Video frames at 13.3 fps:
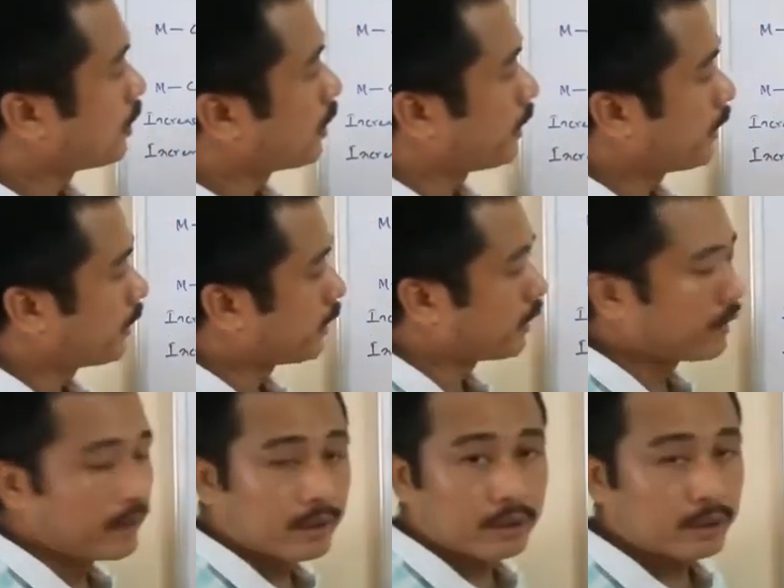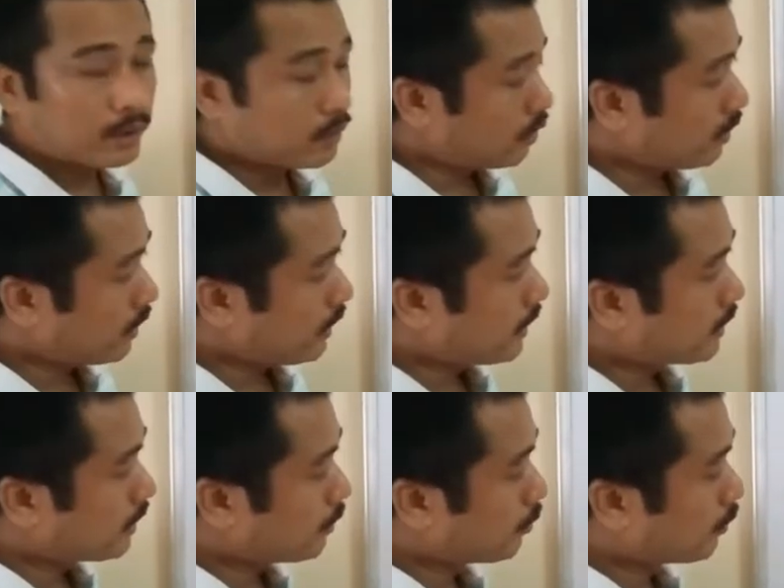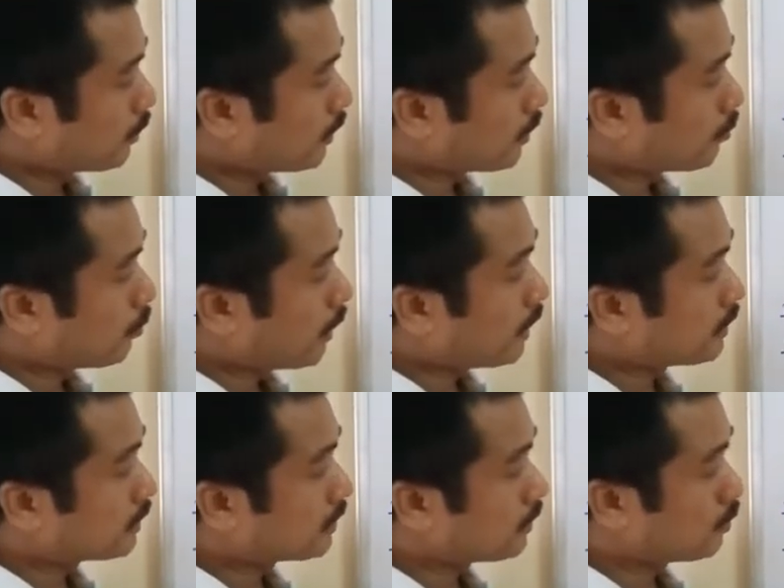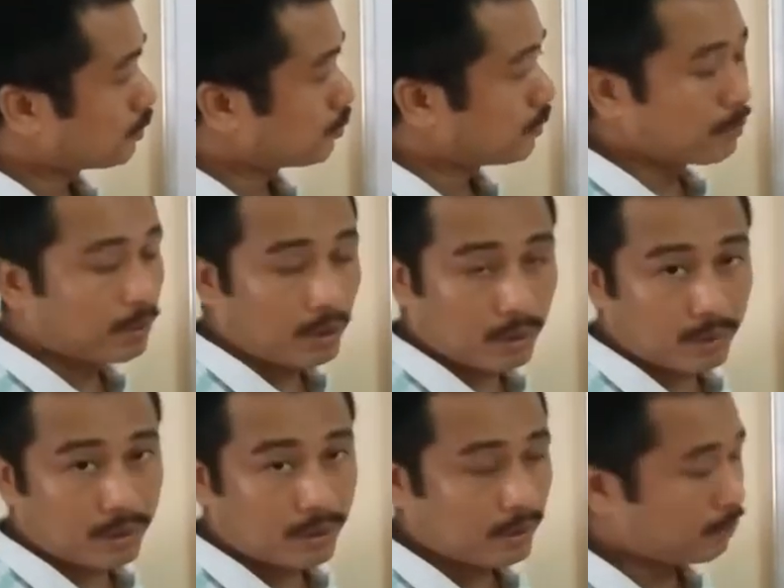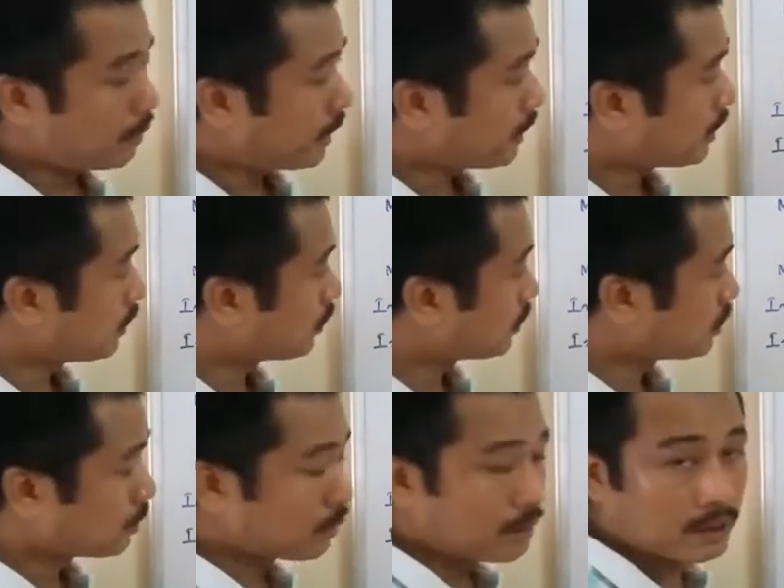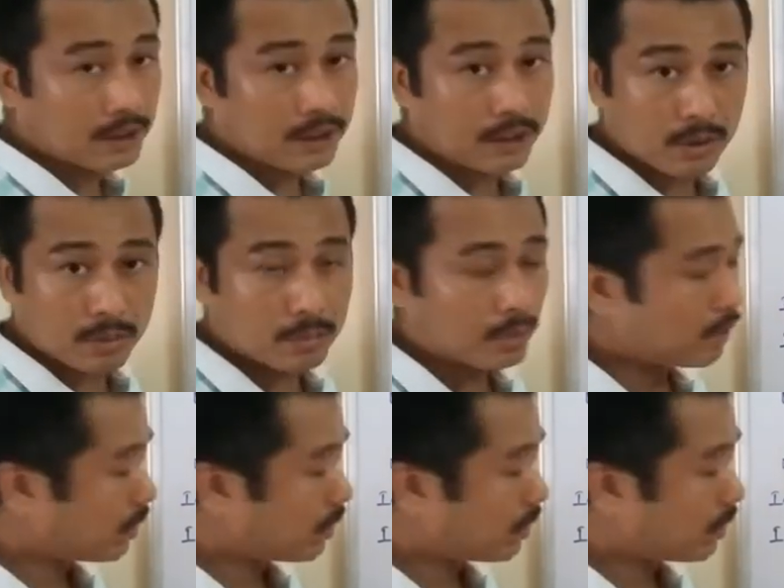a strongly antibonding pi star 2p molecular orbital, so the CO bond